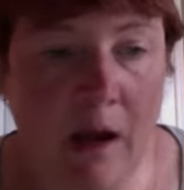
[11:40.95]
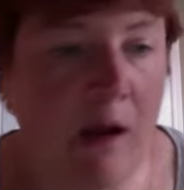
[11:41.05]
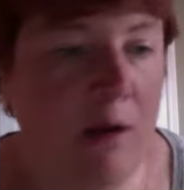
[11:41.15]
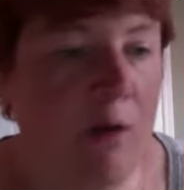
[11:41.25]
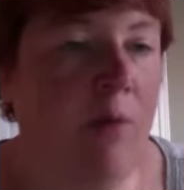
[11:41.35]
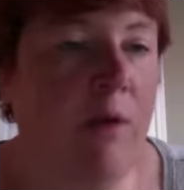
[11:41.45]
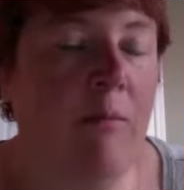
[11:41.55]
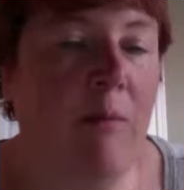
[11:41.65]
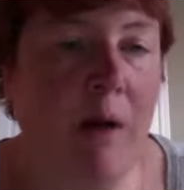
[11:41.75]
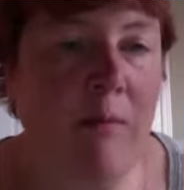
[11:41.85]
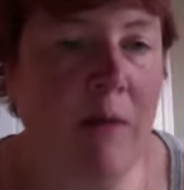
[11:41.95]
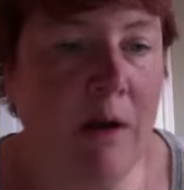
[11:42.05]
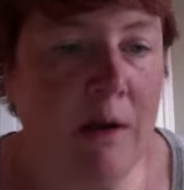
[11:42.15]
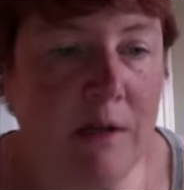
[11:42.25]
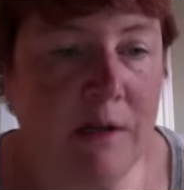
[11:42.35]
I know that my
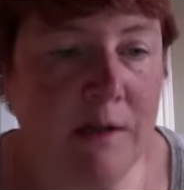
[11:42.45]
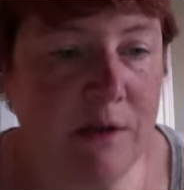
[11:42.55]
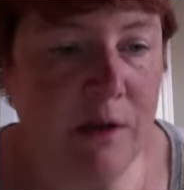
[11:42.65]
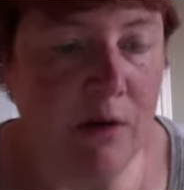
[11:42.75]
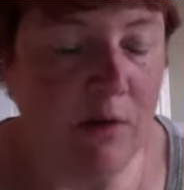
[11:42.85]
mind is,